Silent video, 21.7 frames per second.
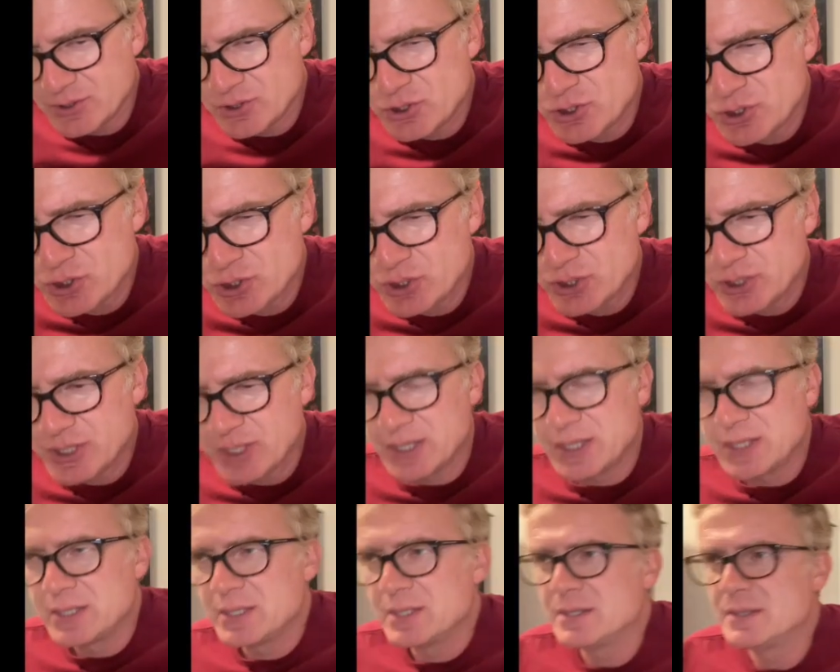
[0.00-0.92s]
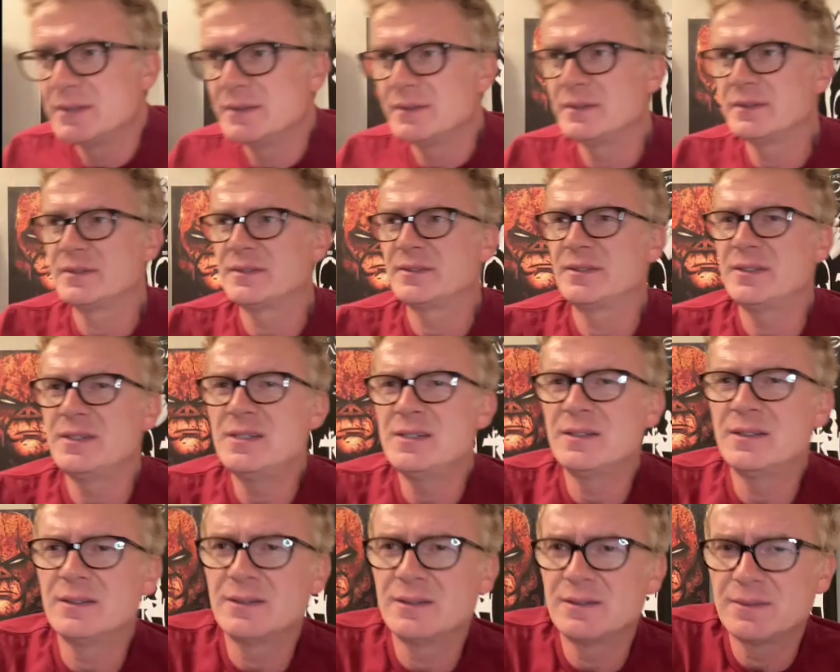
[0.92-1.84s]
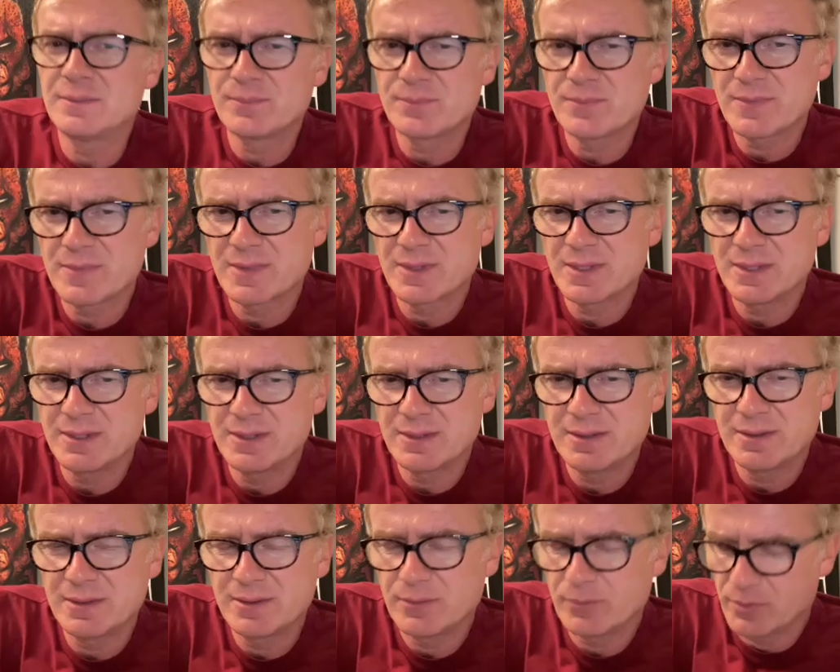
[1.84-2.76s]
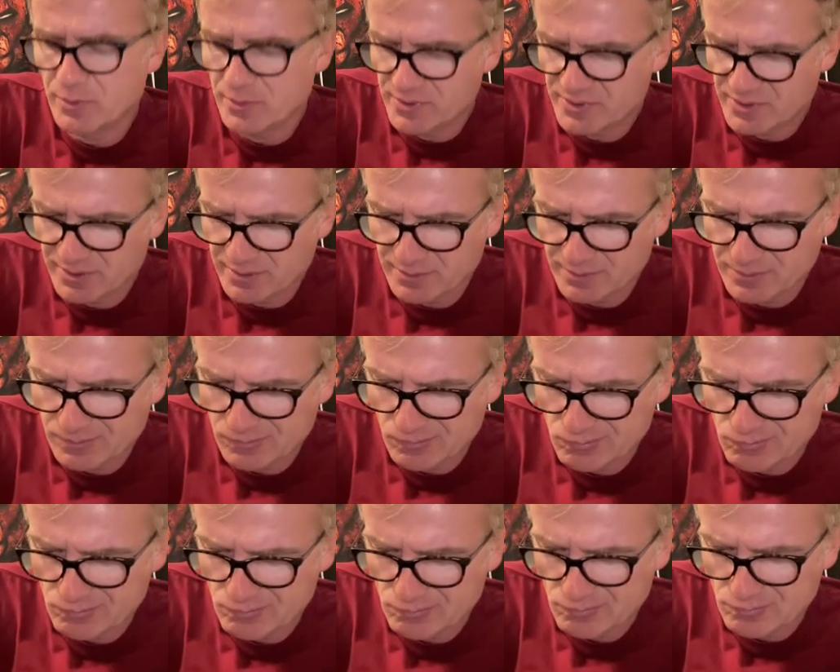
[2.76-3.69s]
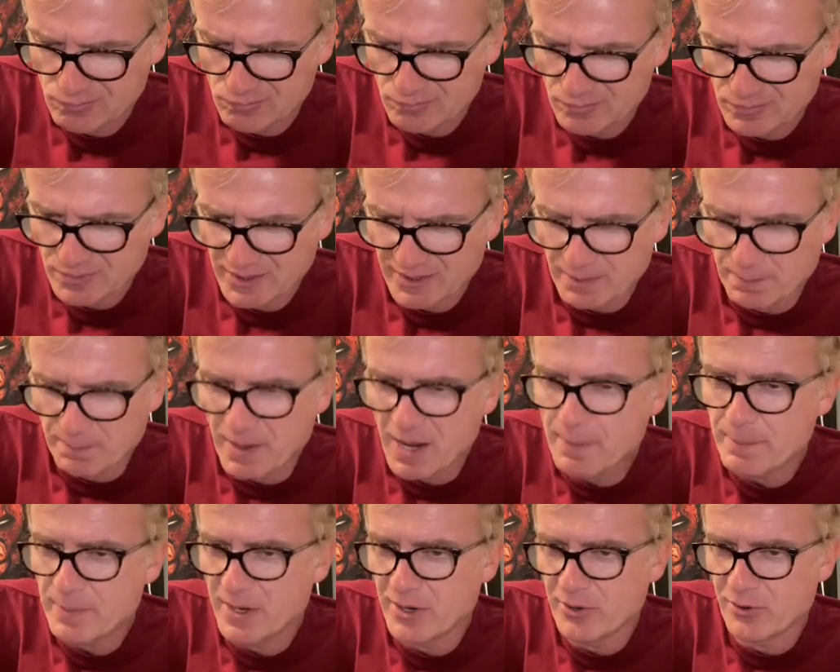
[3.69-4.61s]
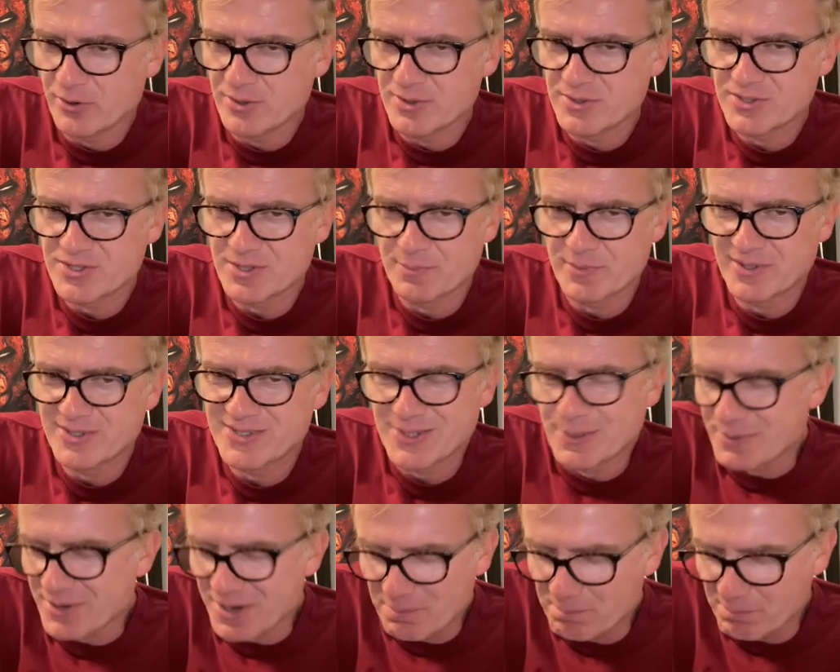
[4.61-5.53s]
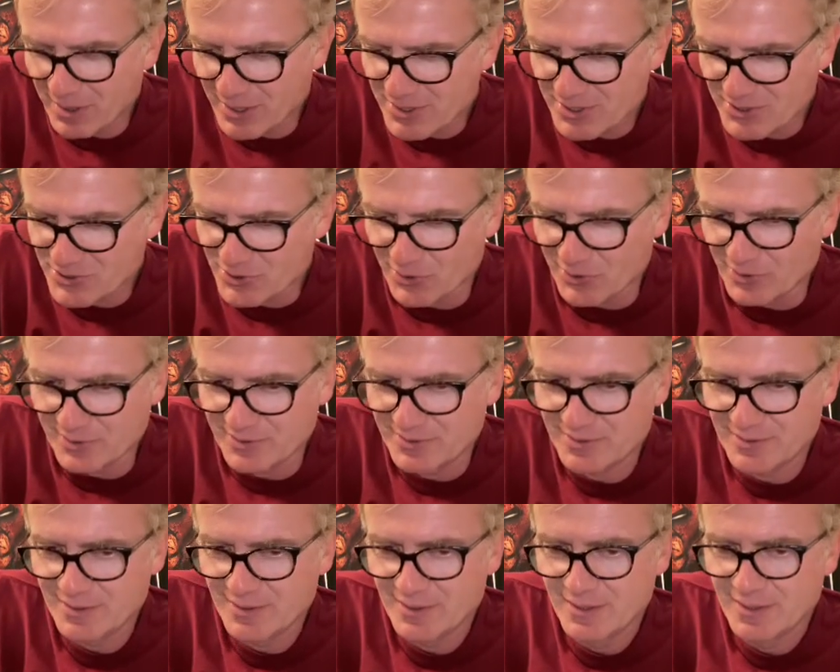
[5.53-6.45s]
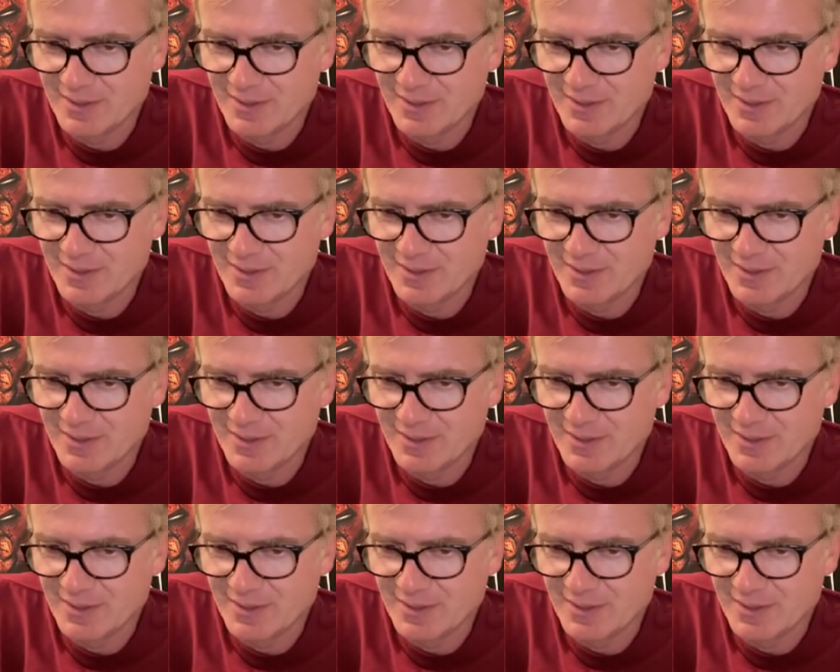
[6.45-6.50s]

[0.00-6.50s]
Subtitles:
JC. What is it? Like a Popeye artist. Something about his art.